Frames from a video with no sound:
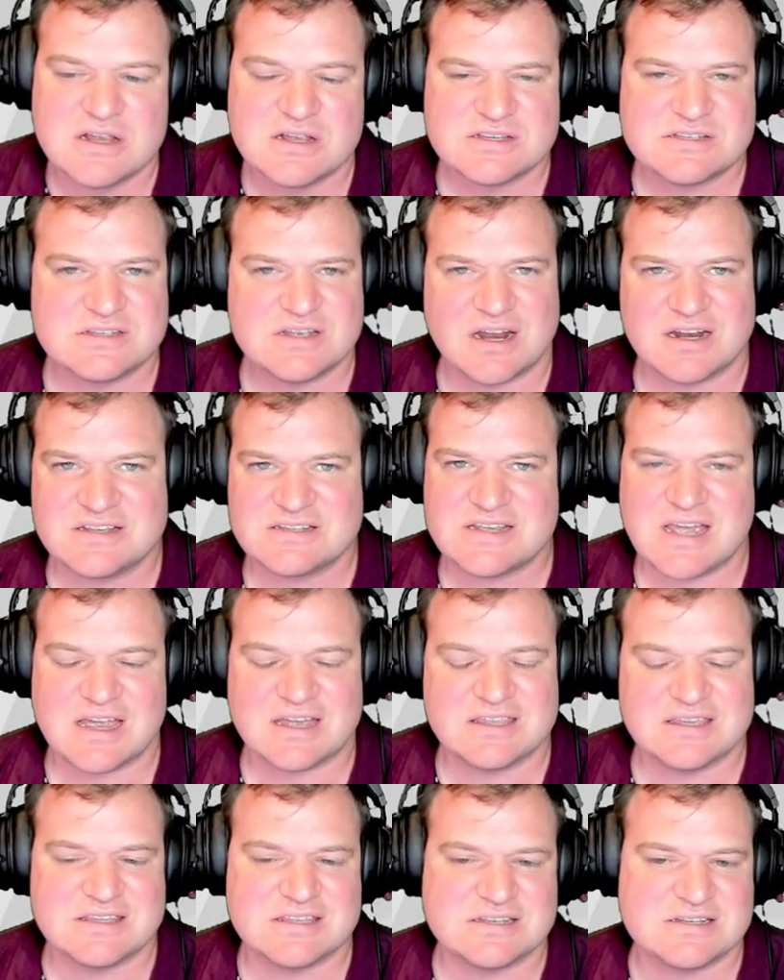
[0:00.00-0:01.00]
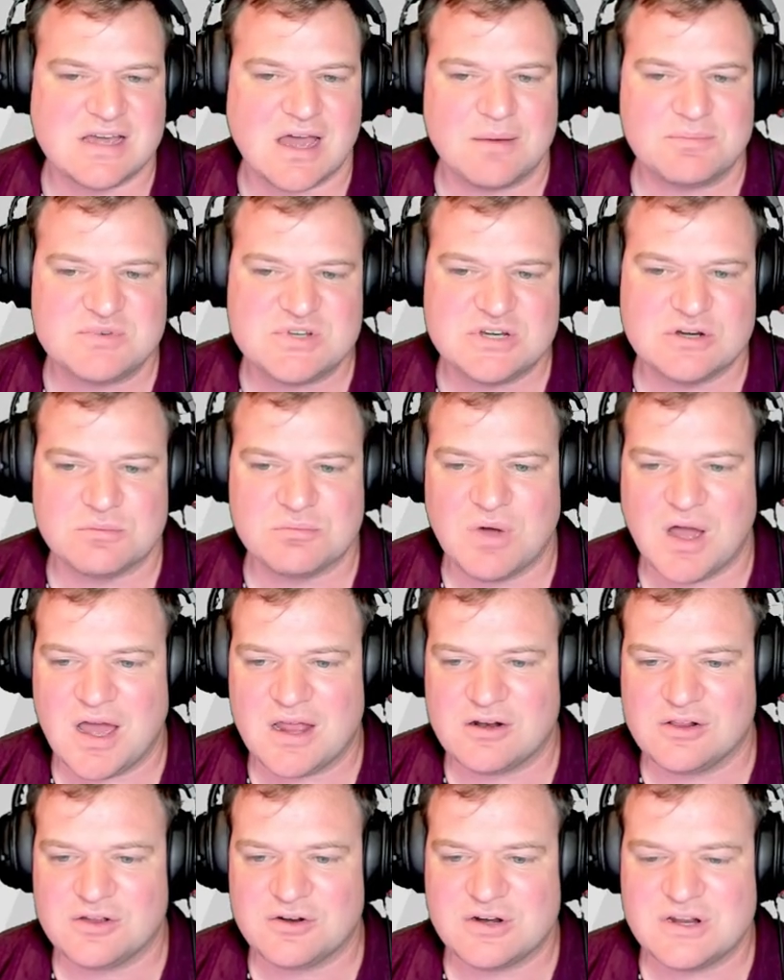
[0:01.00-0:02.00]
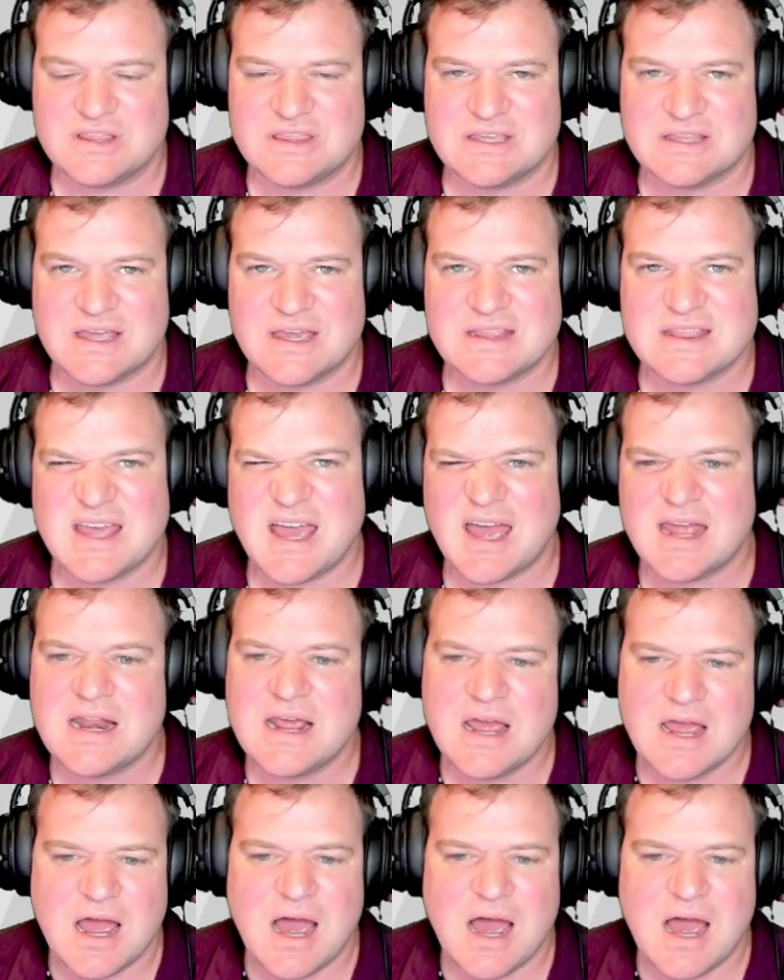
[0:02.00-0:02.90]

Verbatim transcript: It's not exactly the top tier model or anything like that.